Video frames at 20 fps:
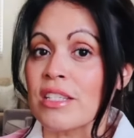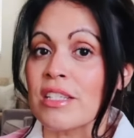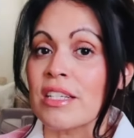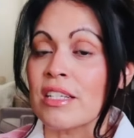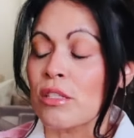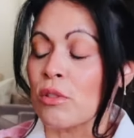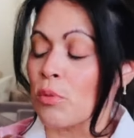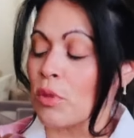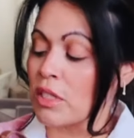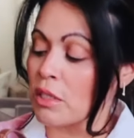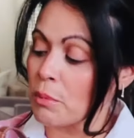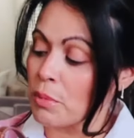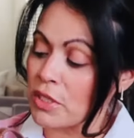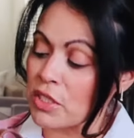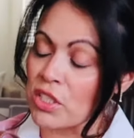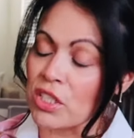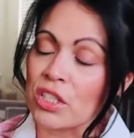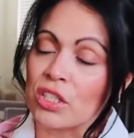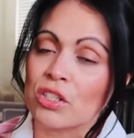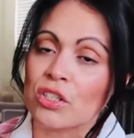This one in
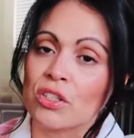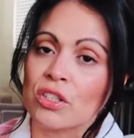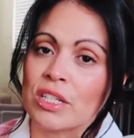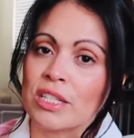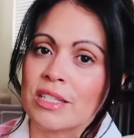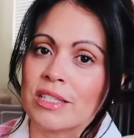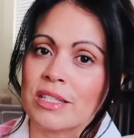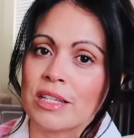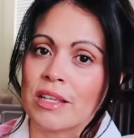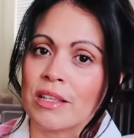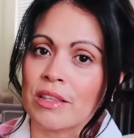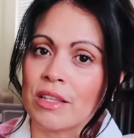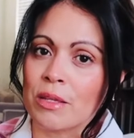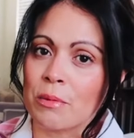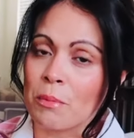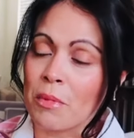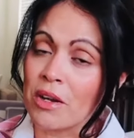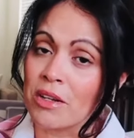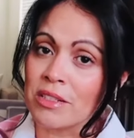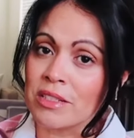particular is the
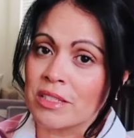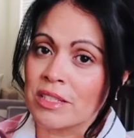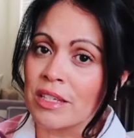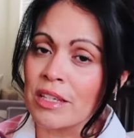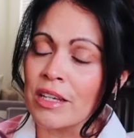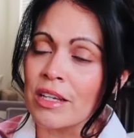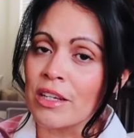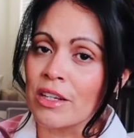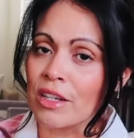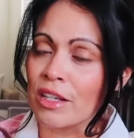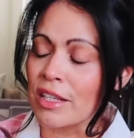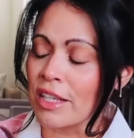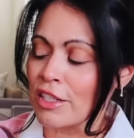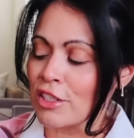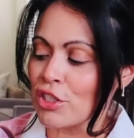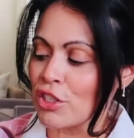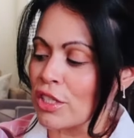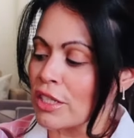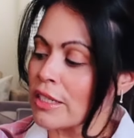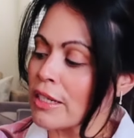Mont
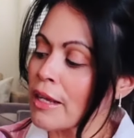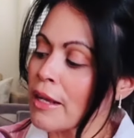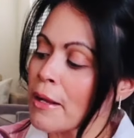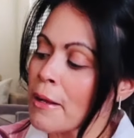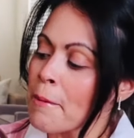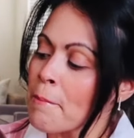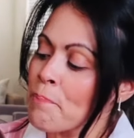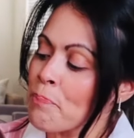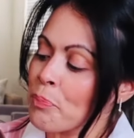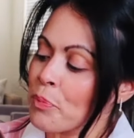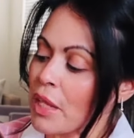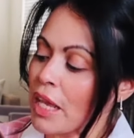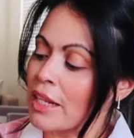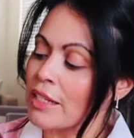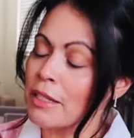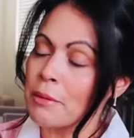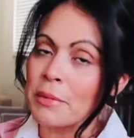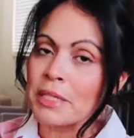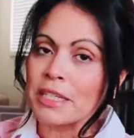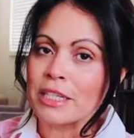collection.
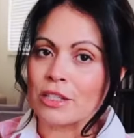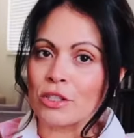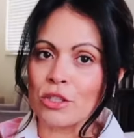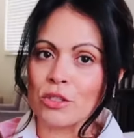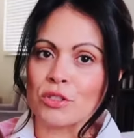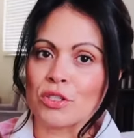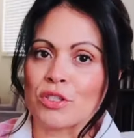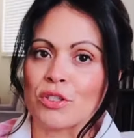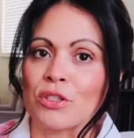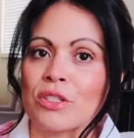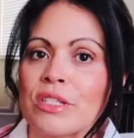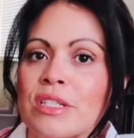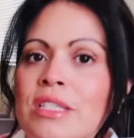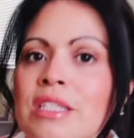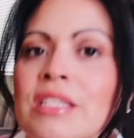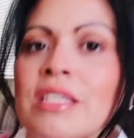And let me get close so you can